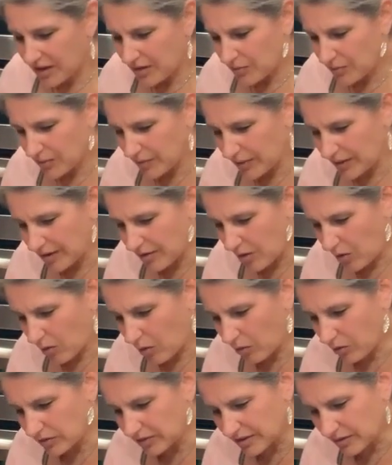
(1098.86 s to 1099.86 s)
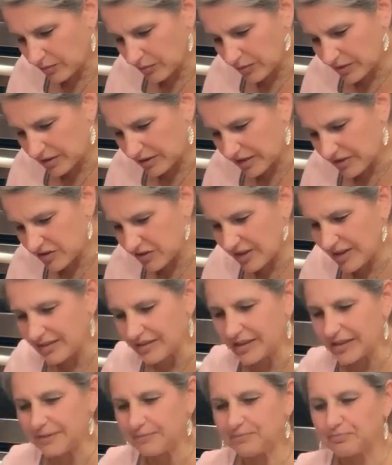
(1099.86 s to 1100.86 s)
We wanna hold it really
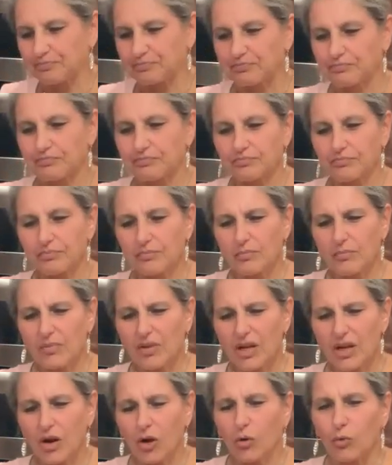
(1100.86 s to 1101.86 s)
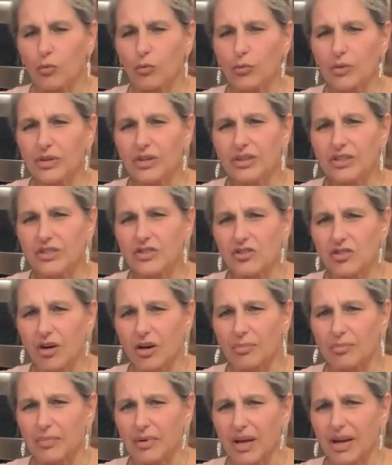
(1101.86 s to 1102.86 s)
gently. A really
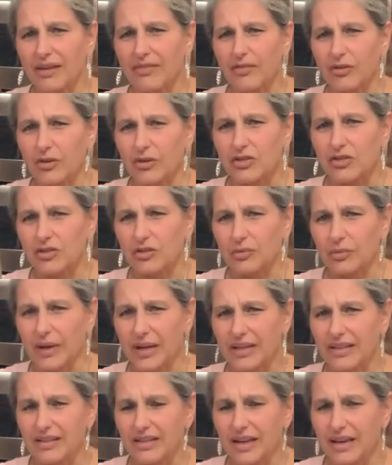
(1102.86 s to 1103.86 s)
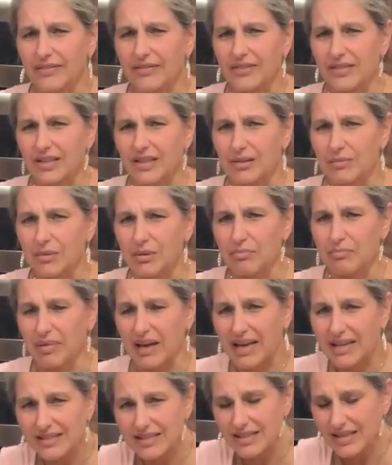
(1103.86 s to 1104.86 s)
sharp knife or a serrated knife is gonna be
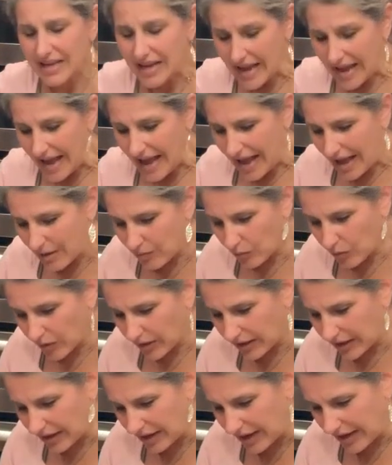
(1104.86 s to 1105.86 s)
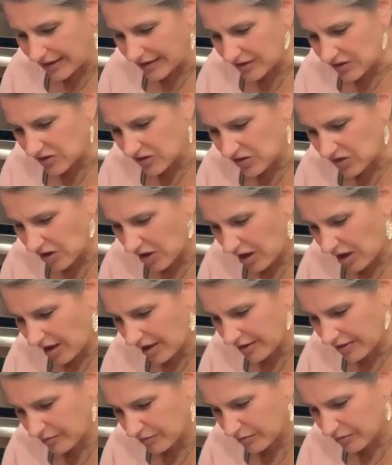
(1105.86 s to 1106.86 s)
best, and we're gonna kind of
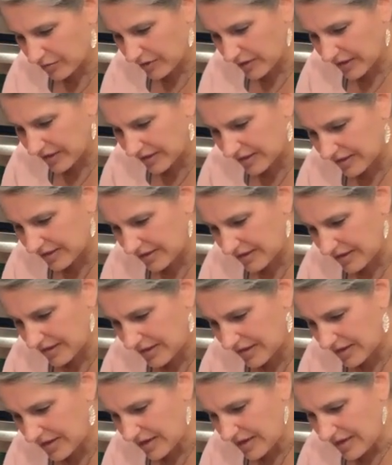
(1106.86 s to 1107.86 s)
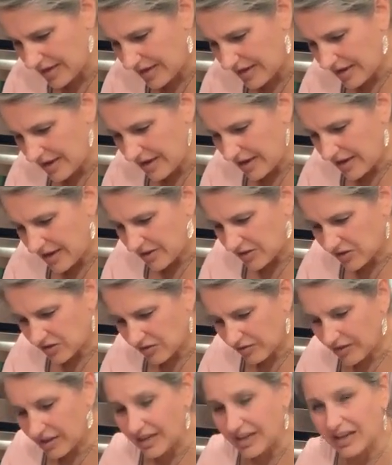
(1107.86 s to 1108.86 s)
saw through this so
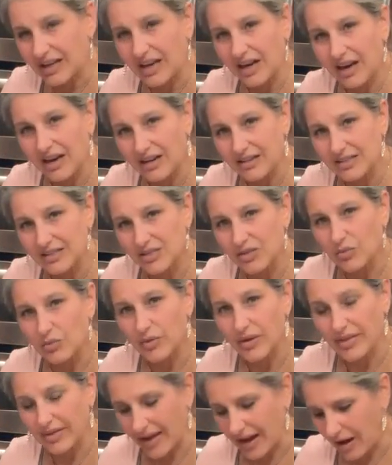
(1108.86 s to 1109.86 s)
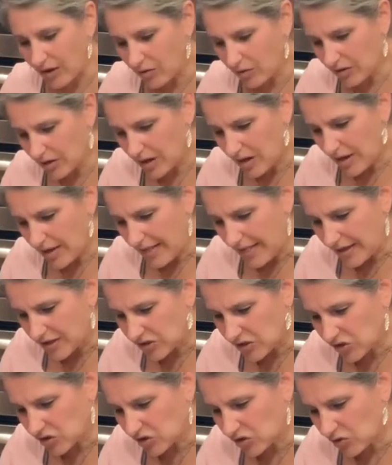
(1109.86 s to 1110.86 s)
that it cuts without
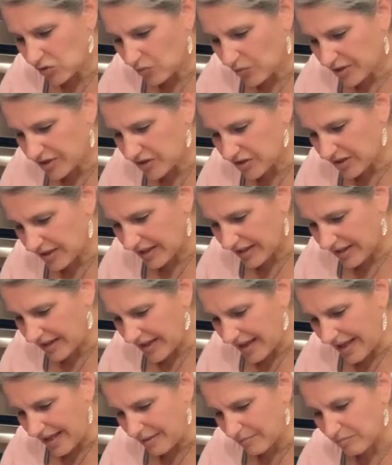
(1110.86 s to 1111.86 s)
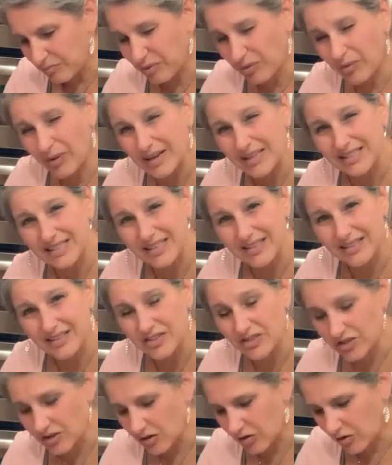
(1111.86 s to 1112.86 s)
squishing it and pressing the
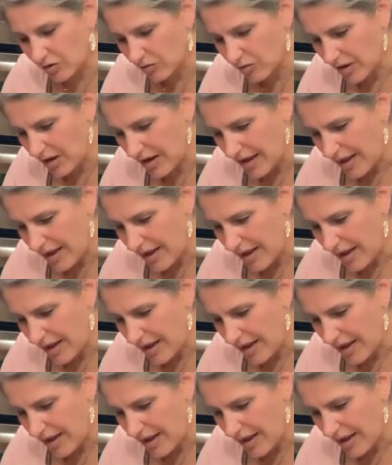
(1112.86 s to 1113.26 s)
dough